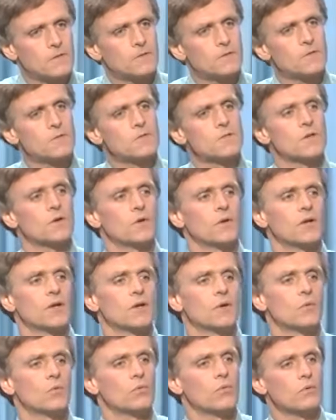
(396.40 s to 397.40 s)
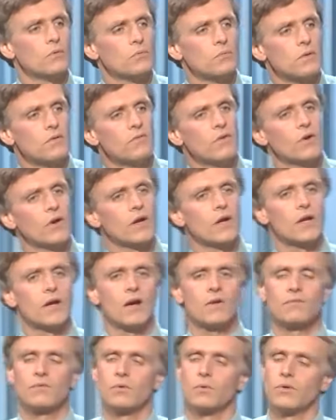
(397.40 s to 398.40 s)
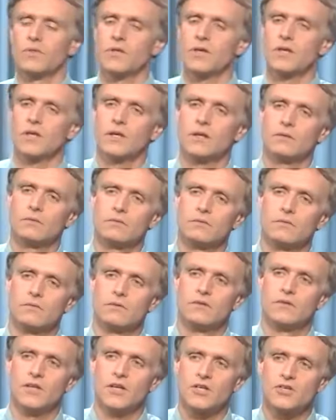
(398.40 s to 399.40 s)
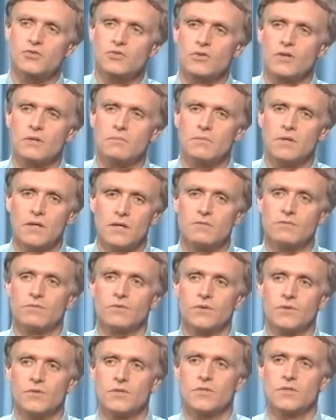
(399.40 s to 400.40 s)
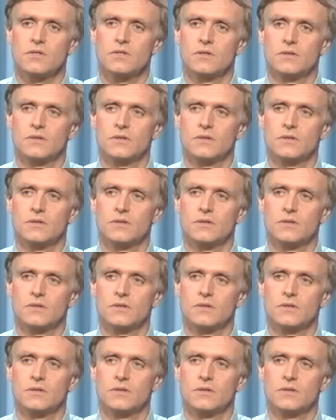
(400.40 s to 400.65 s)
So here we would be very careful with eating extreme yin foods